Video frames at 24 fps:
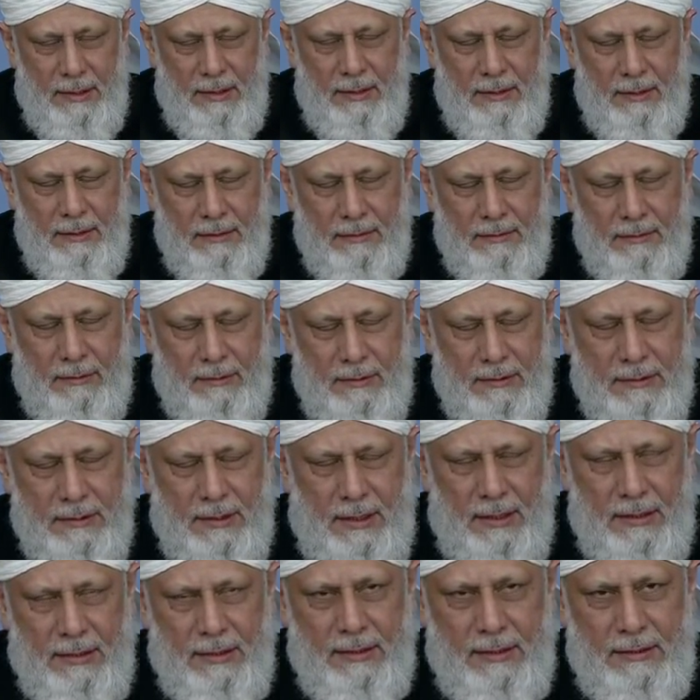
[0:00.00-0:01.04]
various
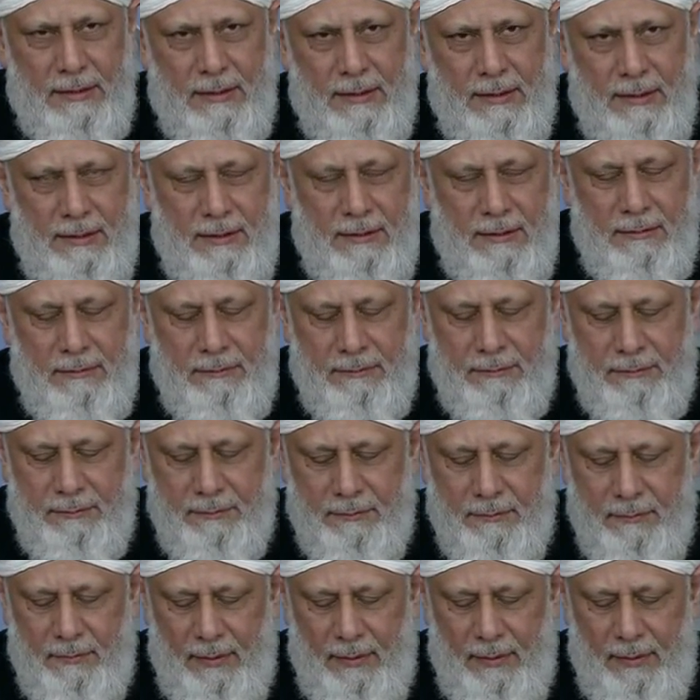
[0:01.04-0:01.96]
functions and also